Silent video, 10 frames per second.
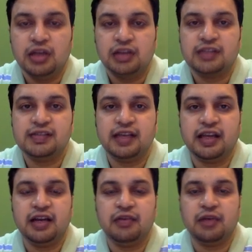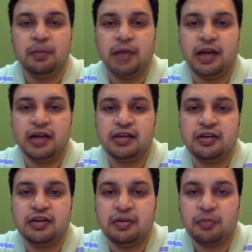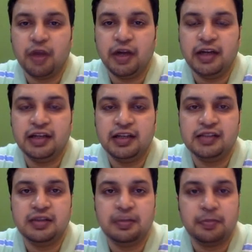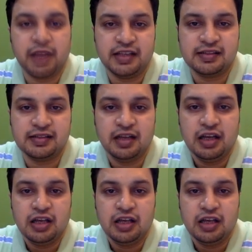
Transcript: The second comparison point is the price.